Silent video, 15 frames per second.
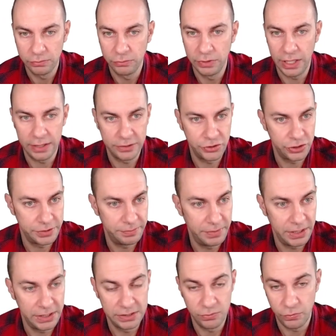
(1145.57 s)
That just
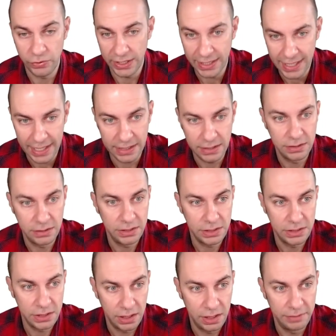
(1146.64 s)
means we can
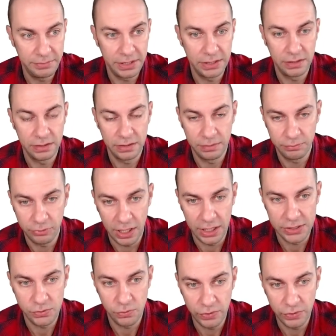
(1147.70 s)
determine the price,